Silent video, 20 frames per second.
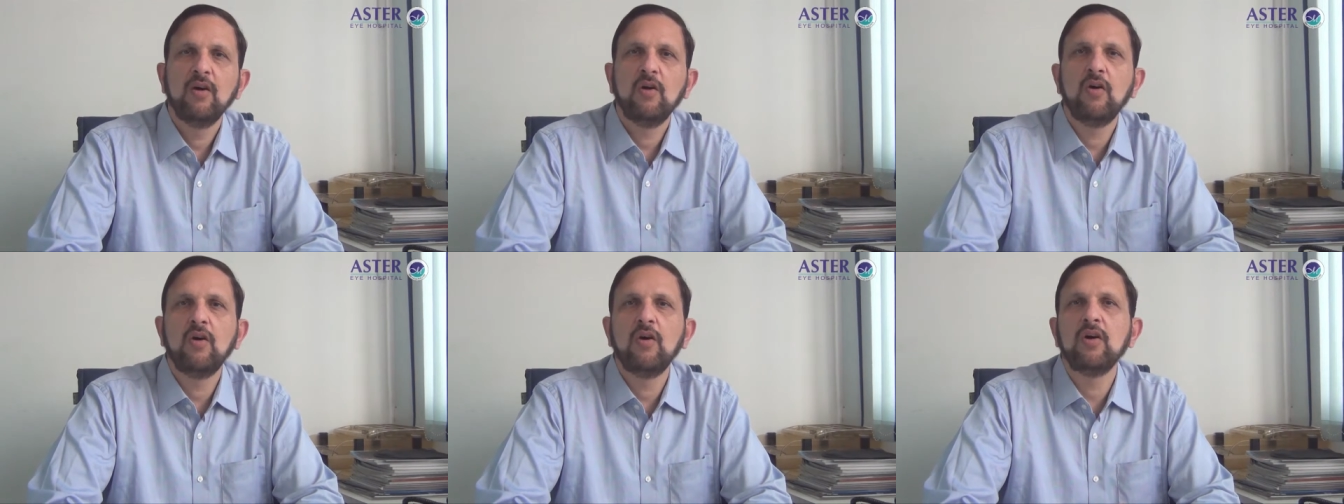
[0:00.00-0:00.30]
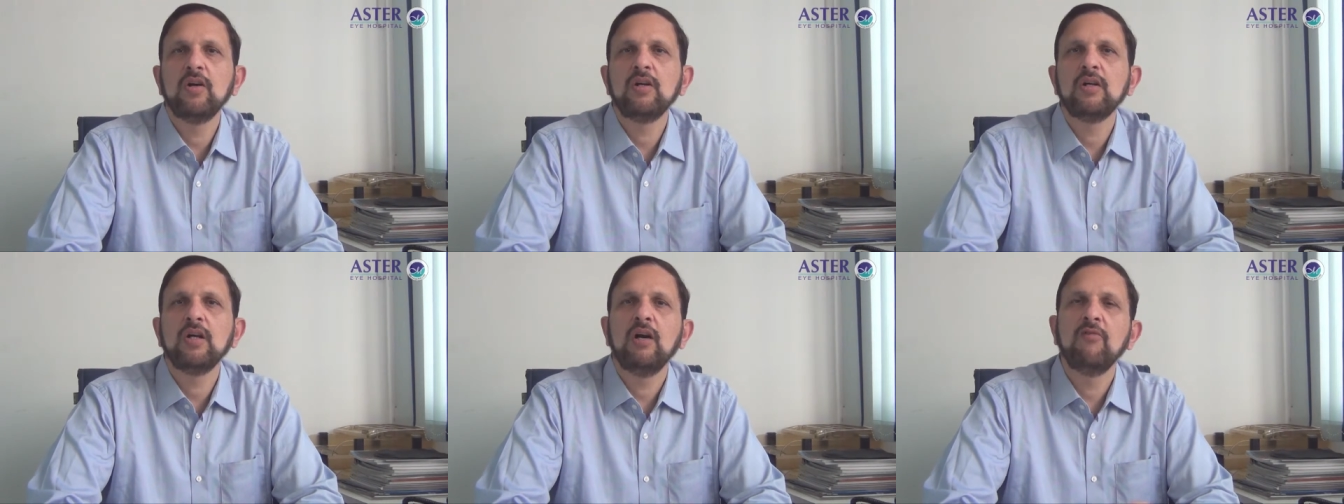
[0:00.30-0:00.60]

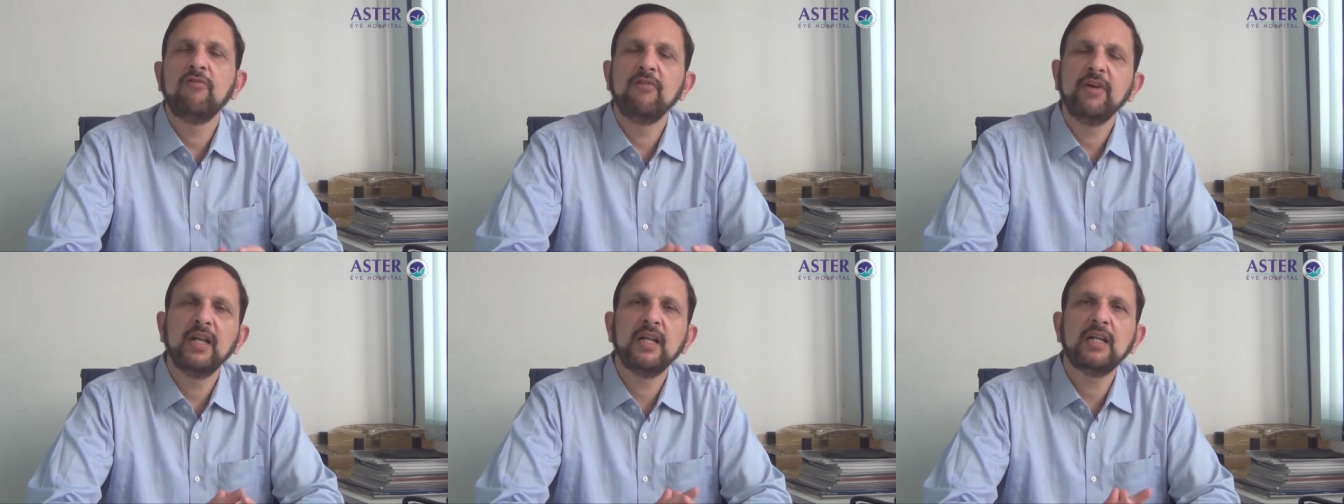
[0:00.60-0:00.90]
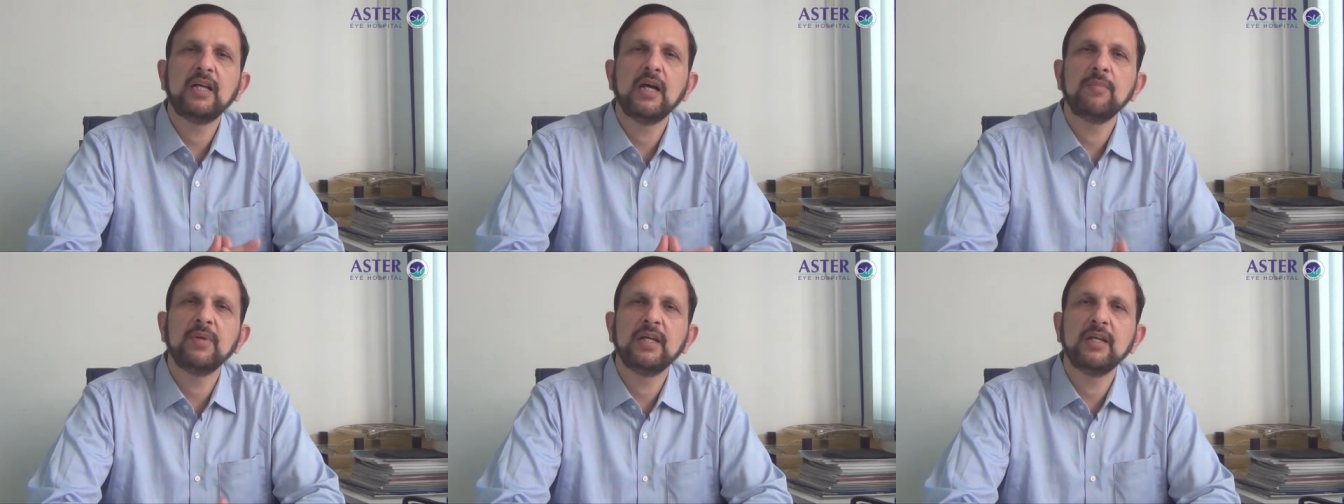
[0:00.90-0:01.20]
or a
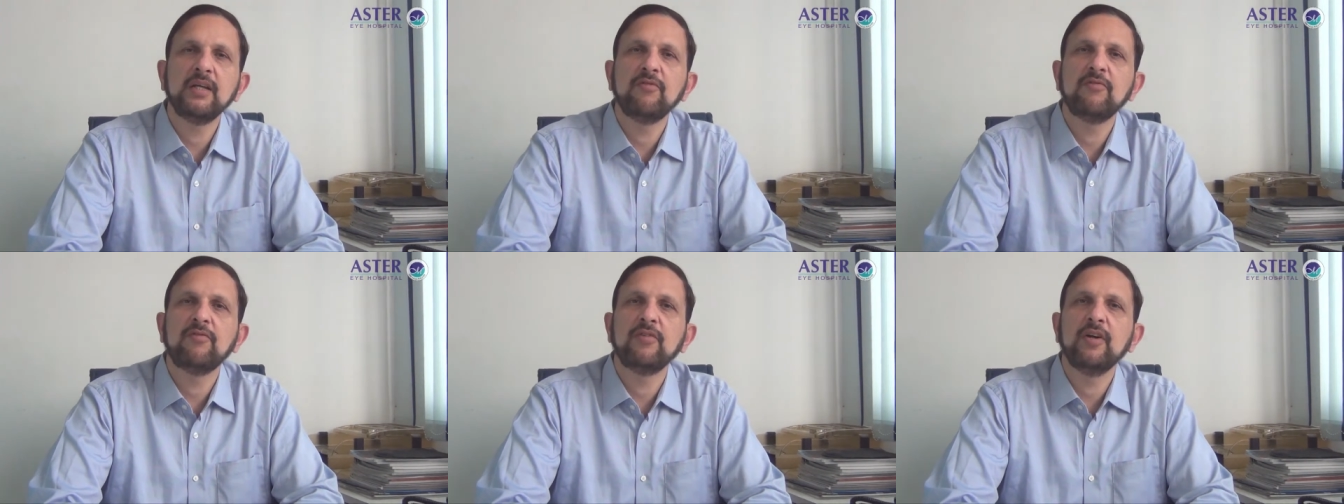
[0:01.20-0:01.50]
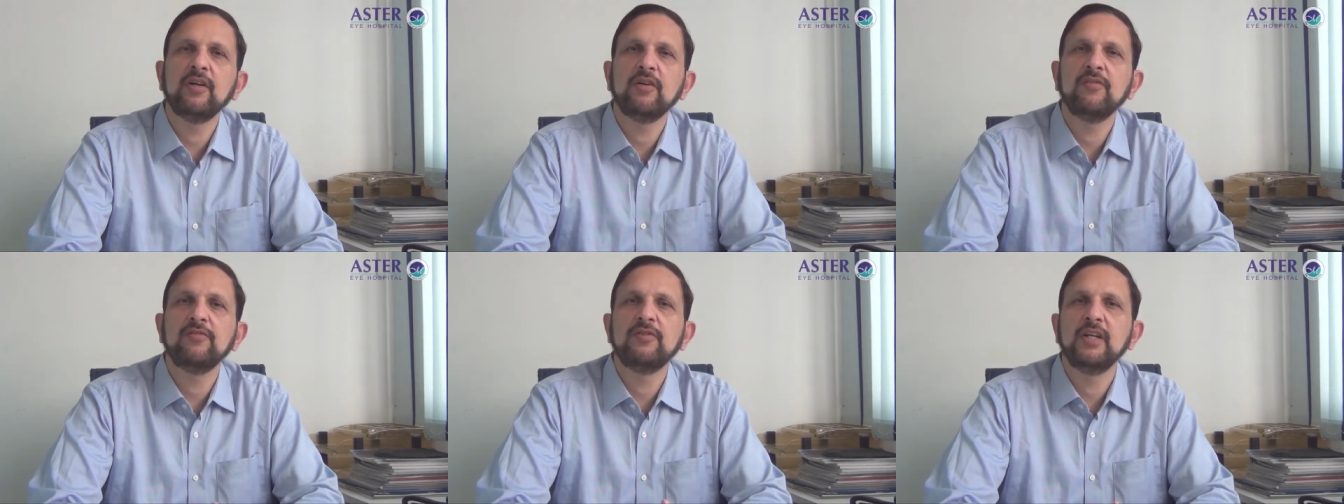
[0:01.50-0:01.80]
veil coming in
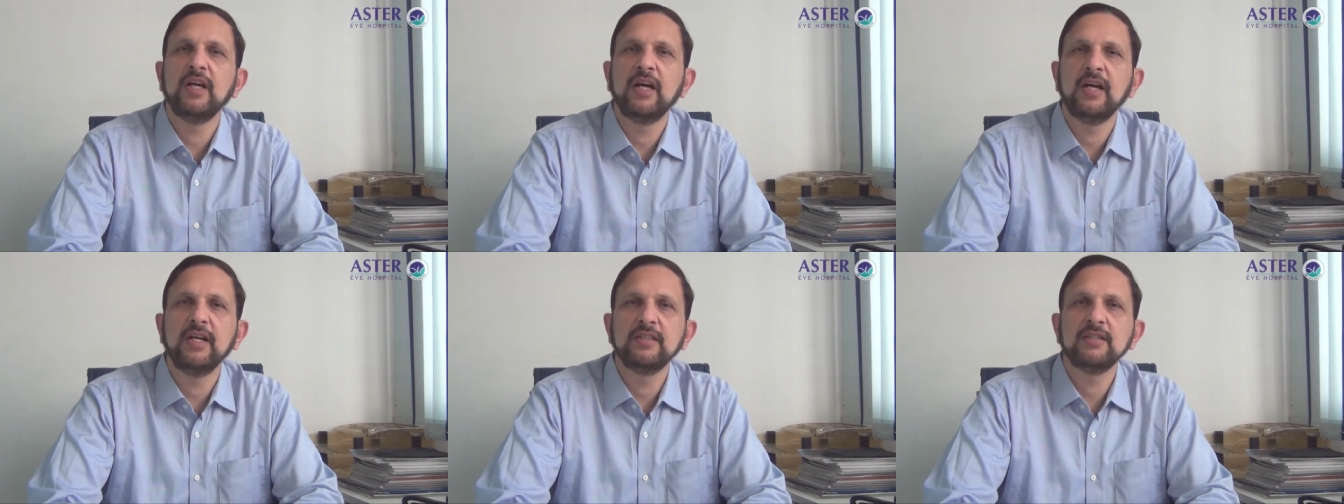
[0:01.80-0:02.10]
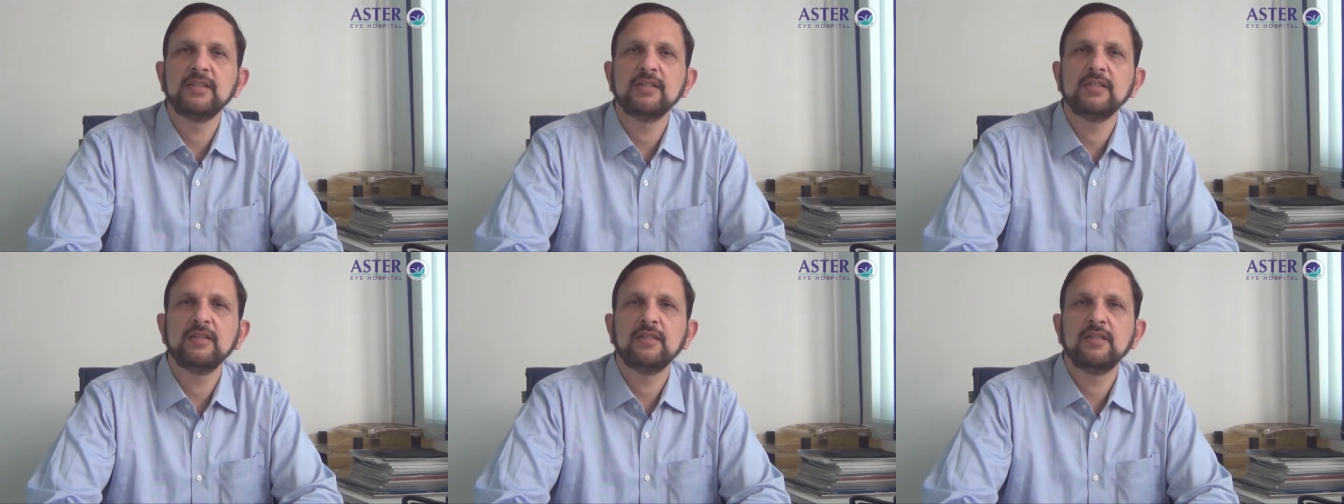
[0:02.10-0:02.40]
front of the
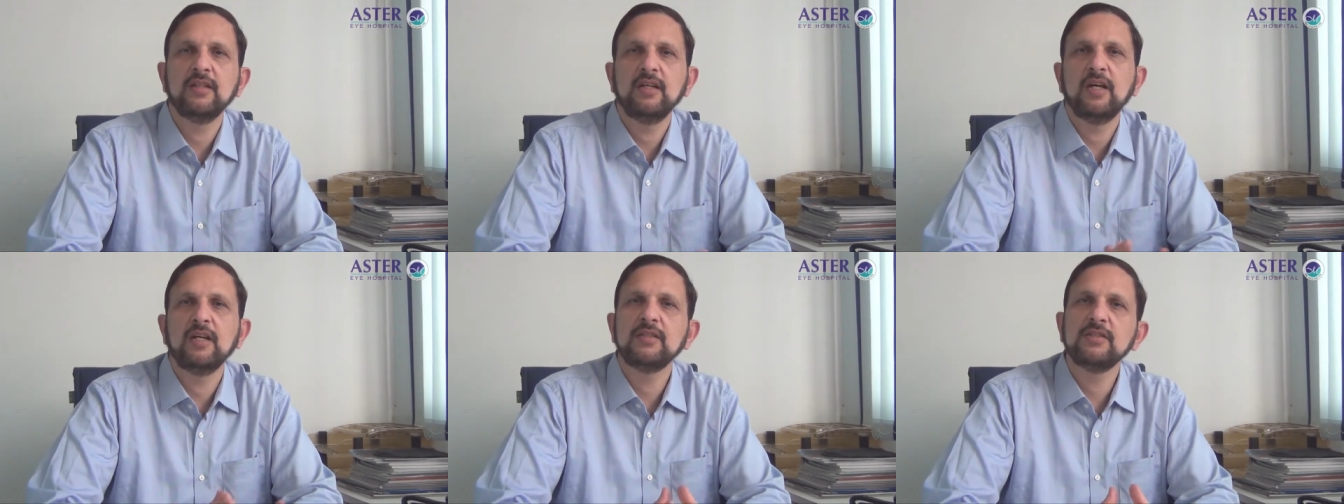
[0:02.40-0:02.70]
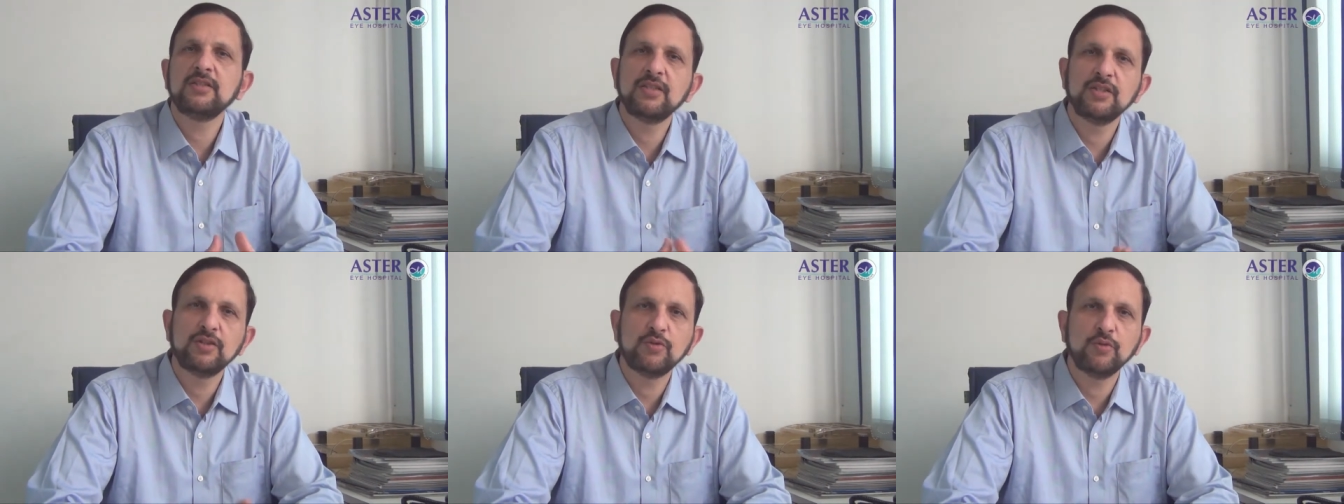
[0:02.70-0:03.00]
eyes are
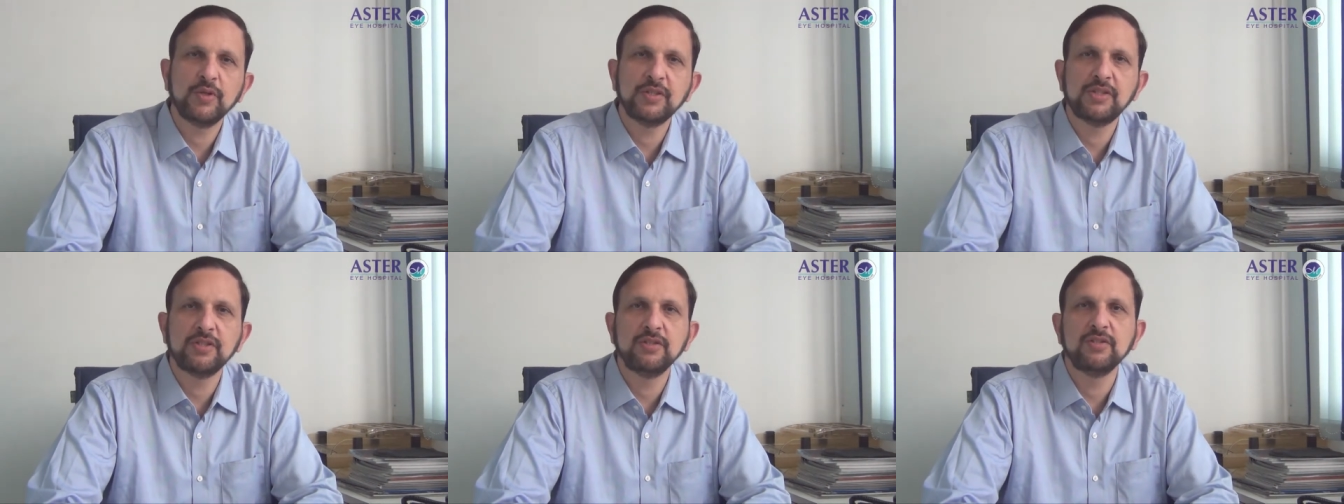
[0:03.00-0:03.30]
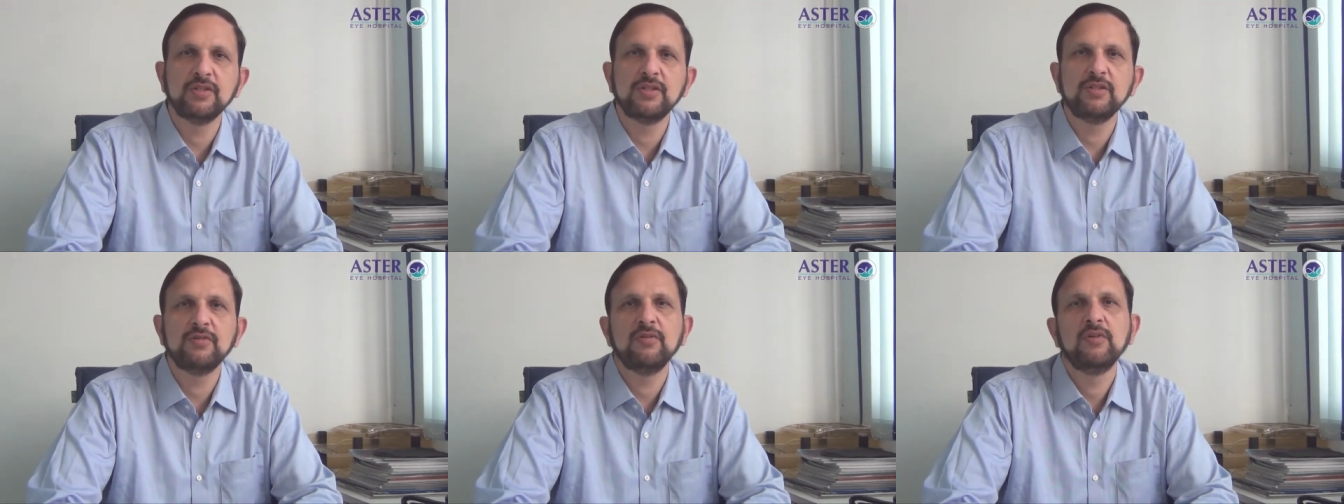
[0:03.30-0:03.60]
the
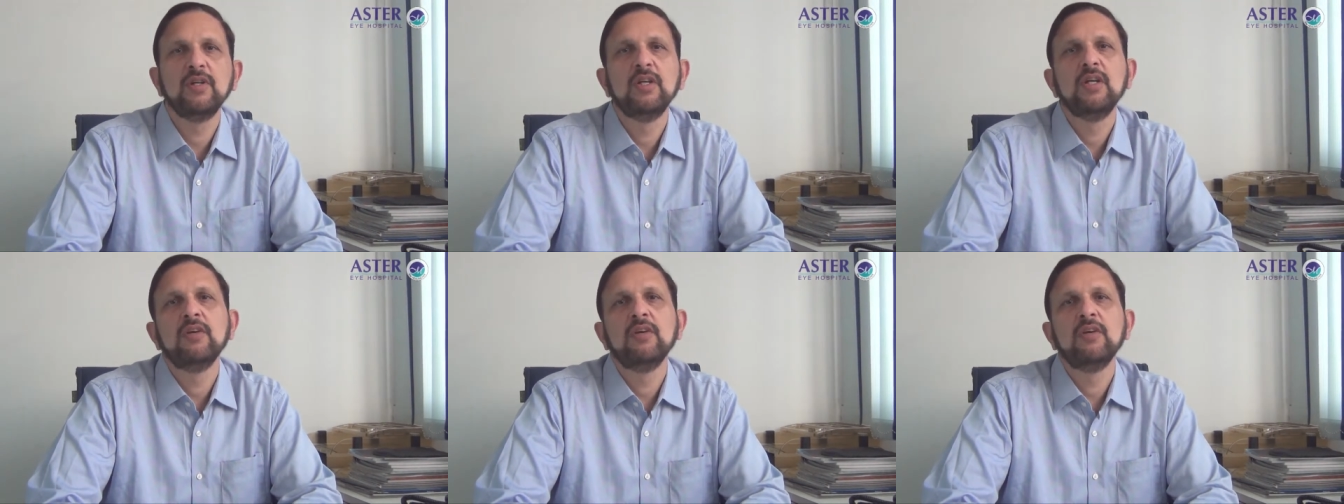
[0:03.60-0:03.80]
situations